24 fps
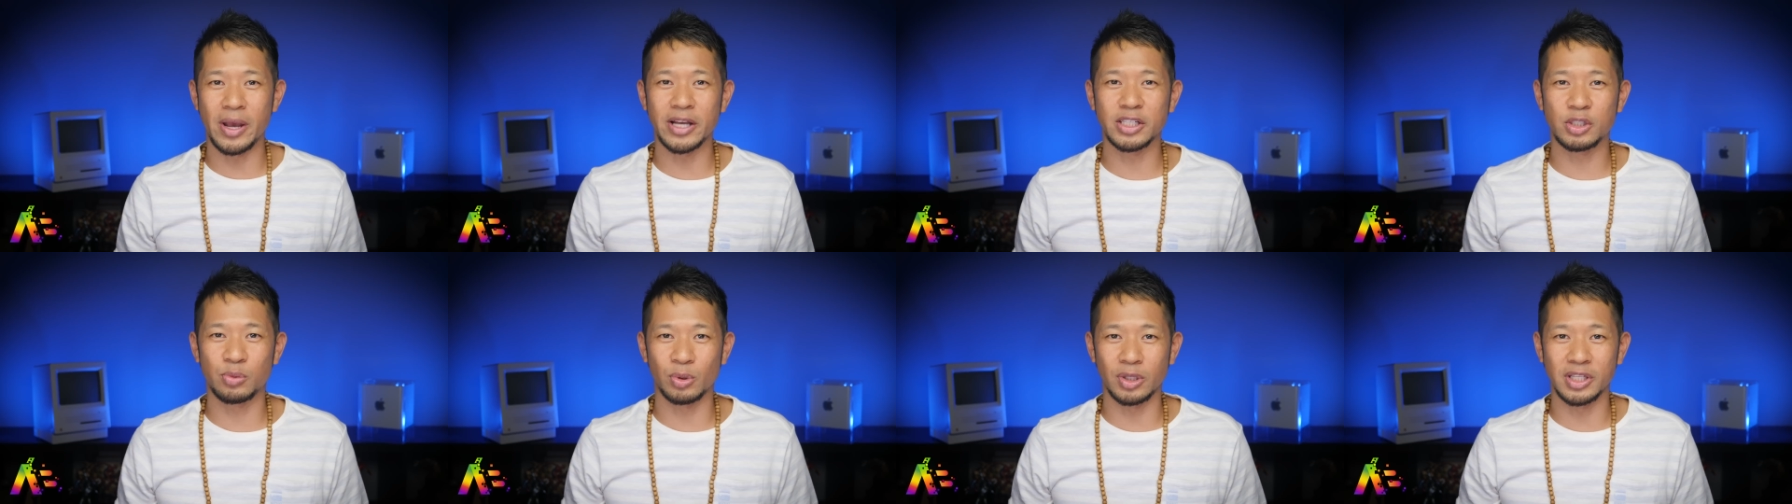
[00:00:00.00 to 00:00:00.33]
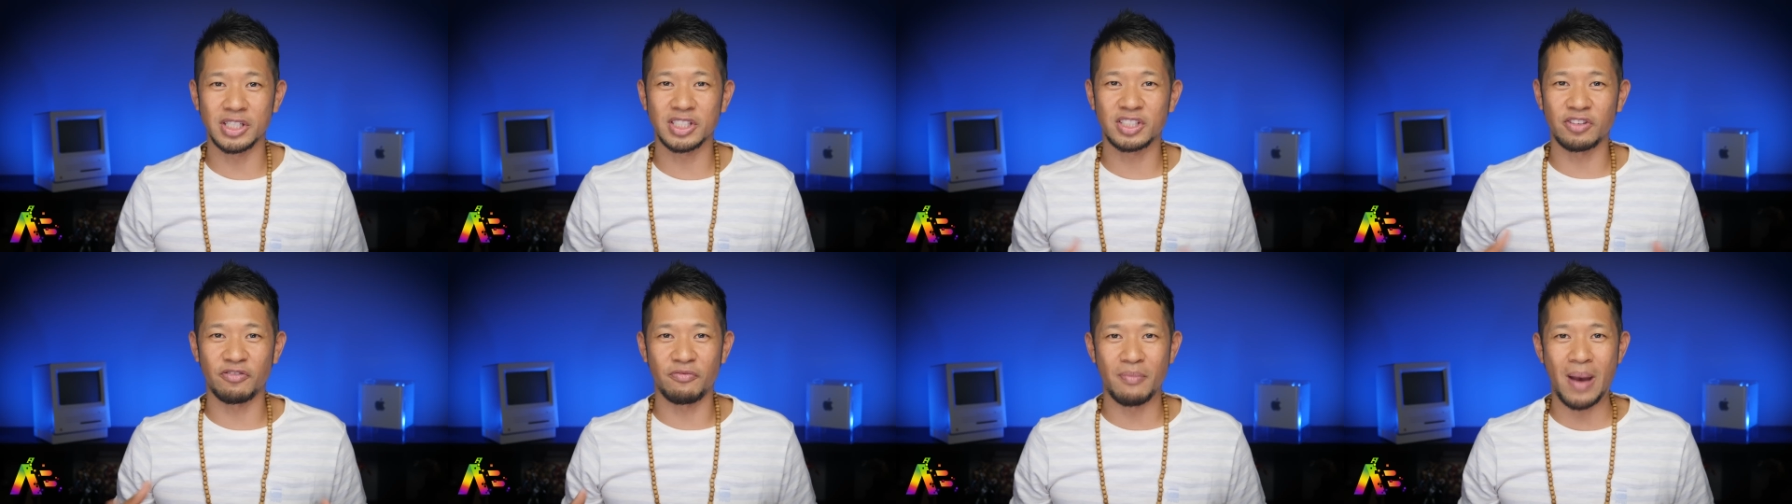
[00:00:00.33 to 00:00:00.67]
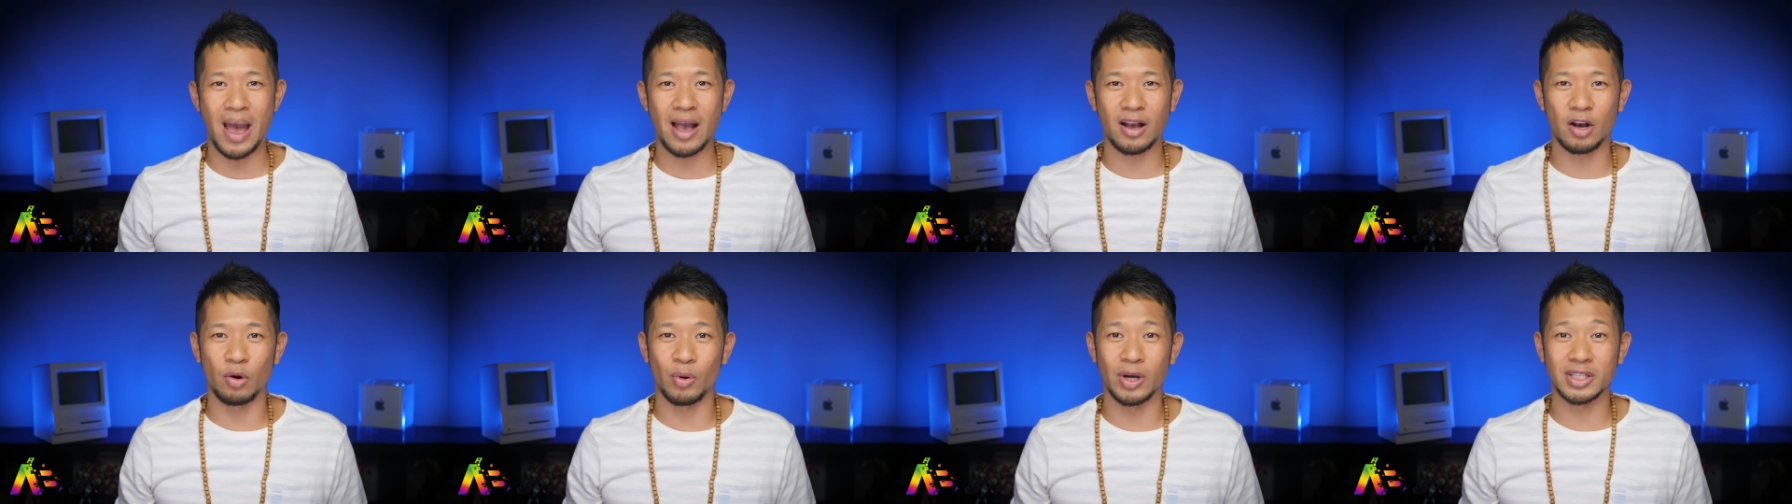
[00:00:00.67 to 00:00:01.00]
major release of
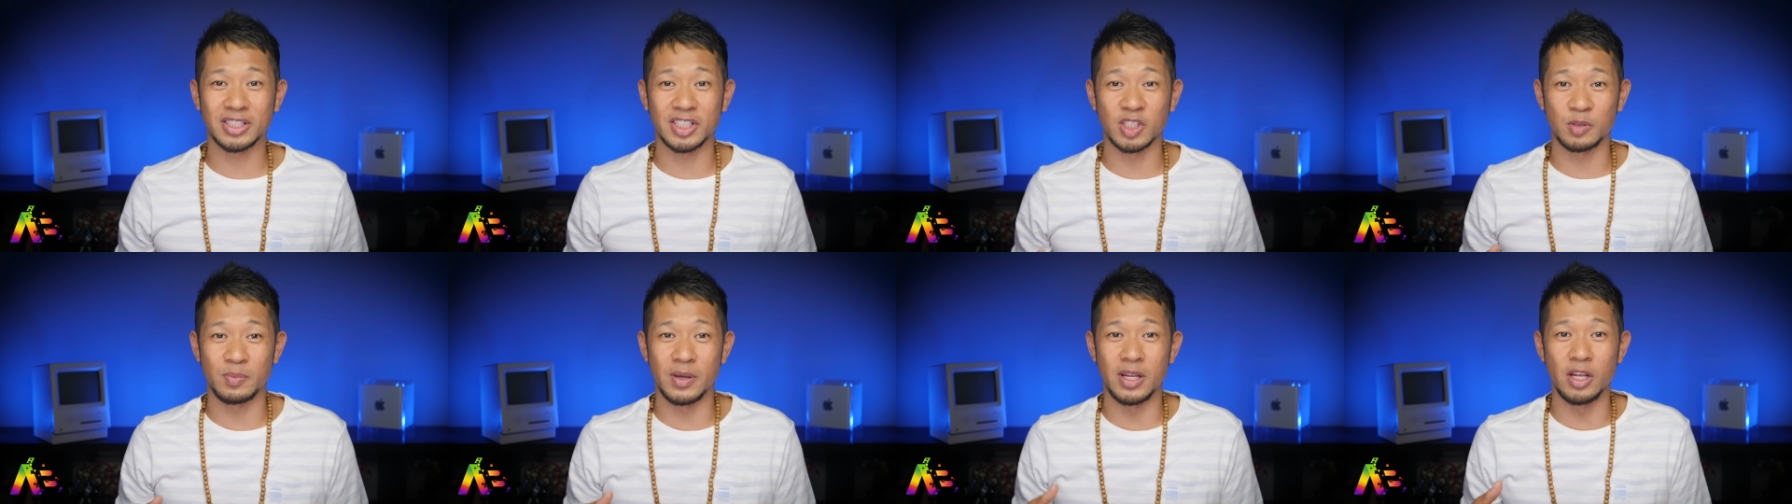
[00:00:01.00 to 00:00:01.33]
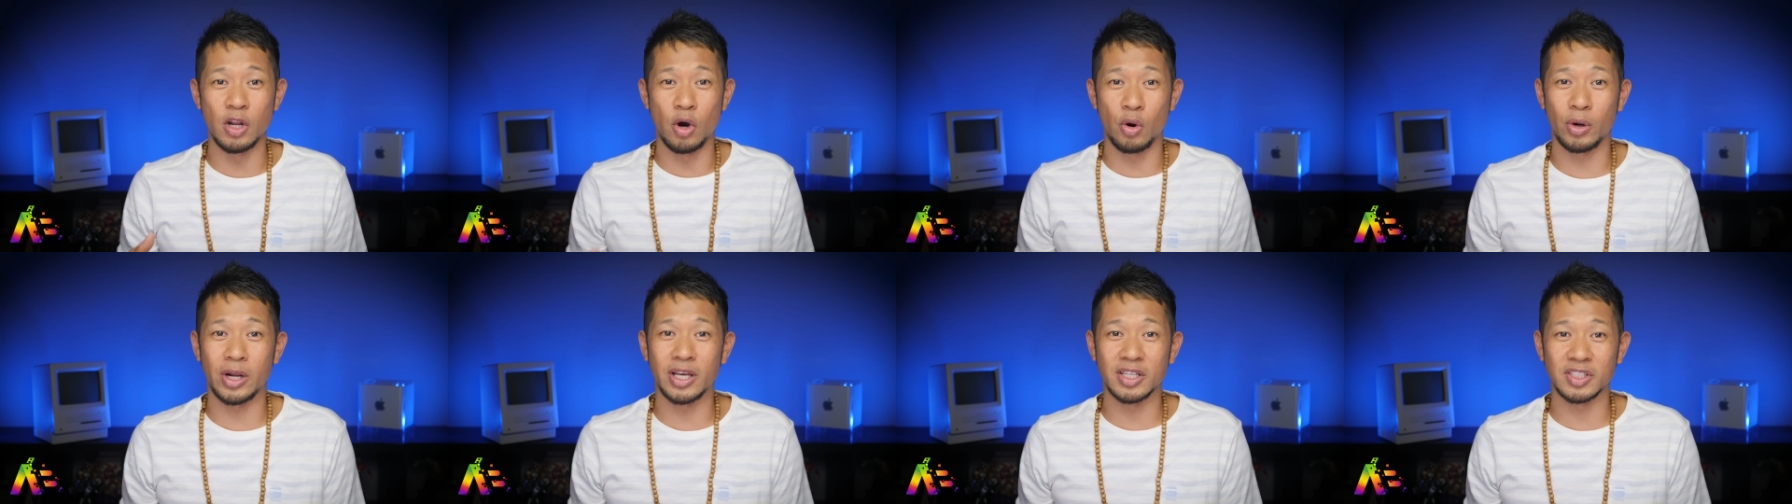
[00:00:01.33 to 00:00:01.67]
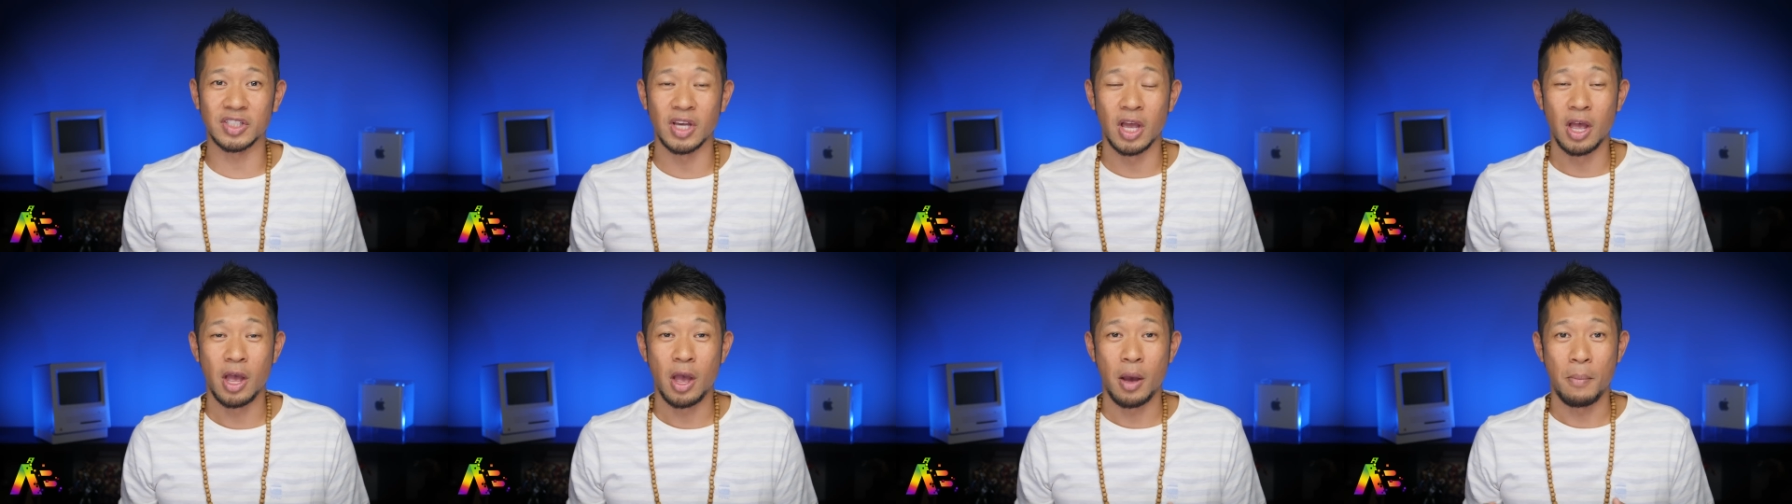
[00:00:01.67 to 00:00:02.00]
macOS has been known
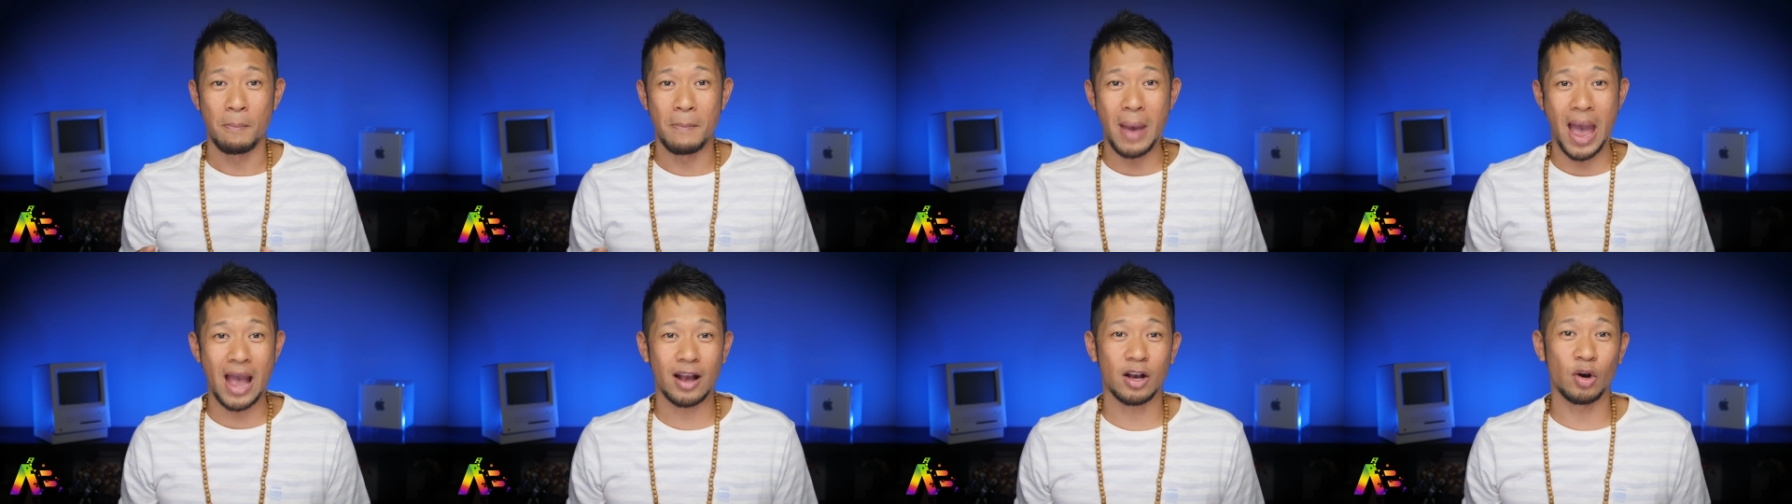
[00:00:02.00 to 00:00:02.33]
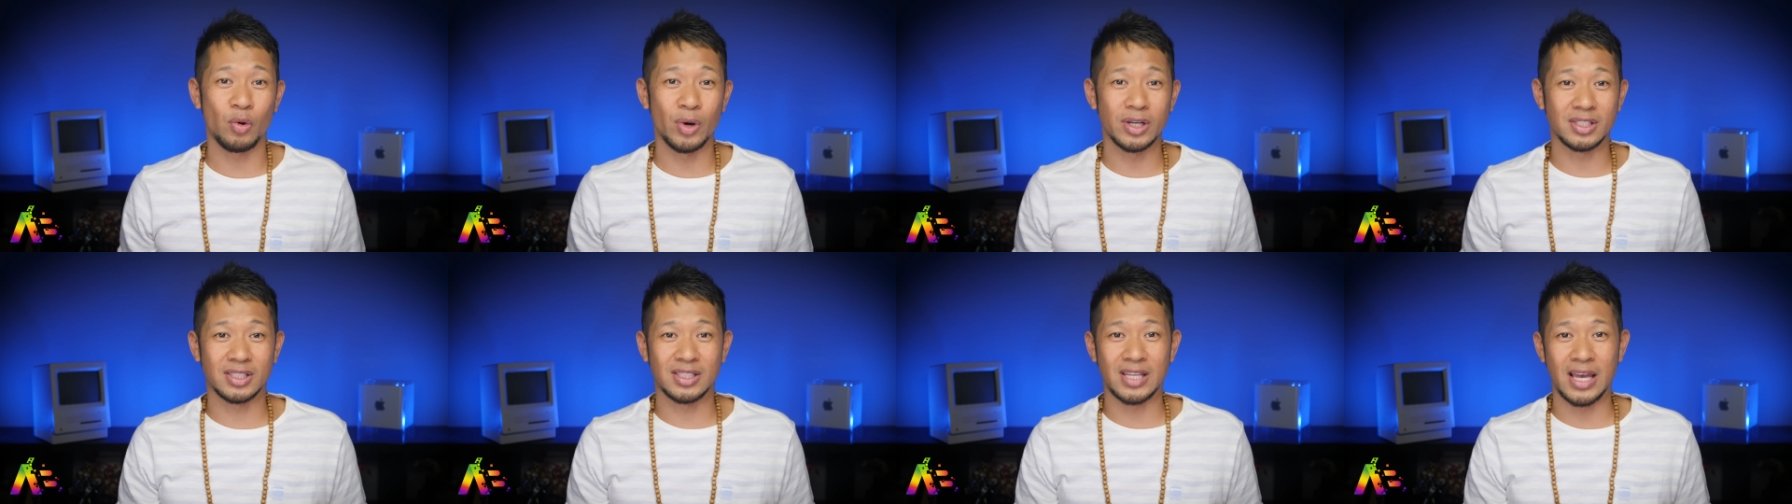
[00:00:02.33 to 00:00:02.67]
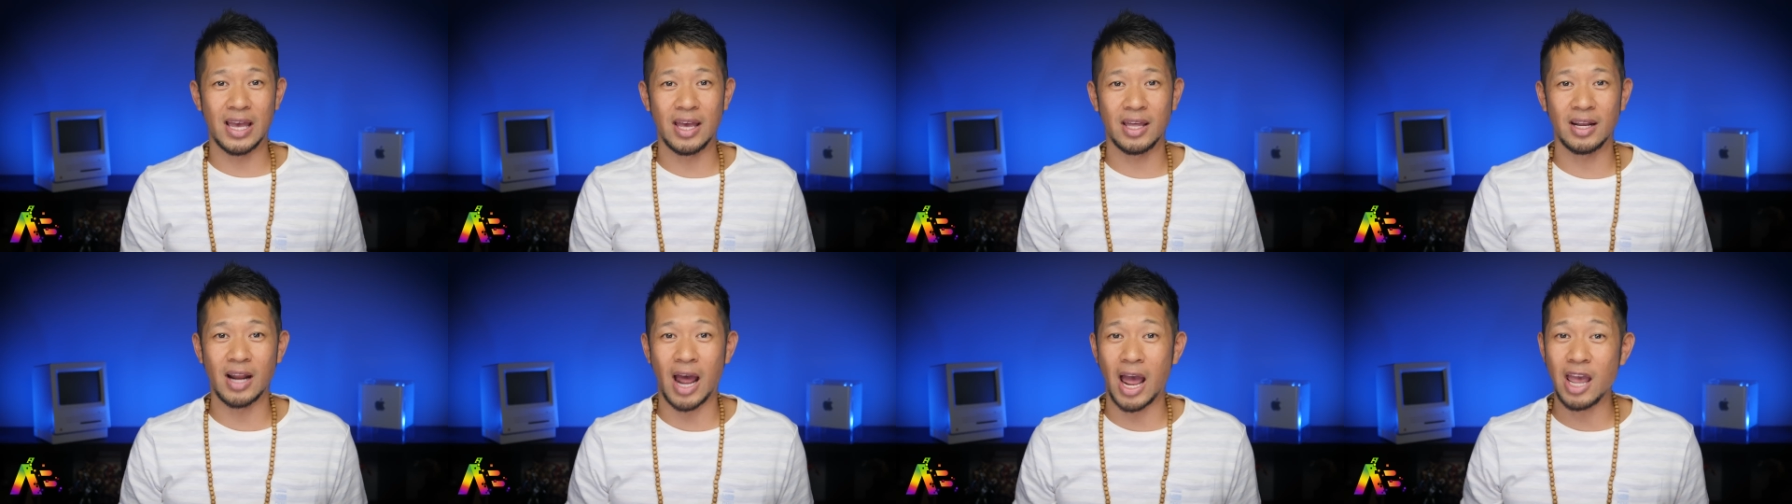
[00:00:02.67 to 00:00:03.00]
as macOS
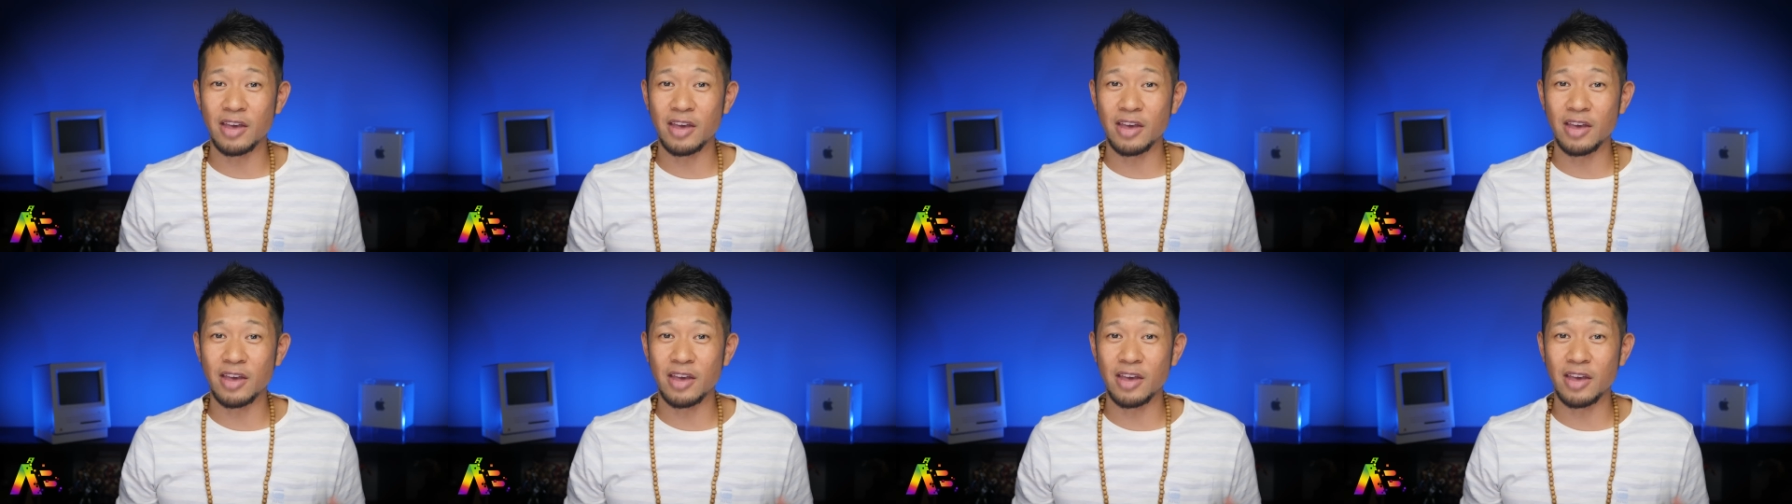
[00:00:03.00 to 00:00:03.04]
10.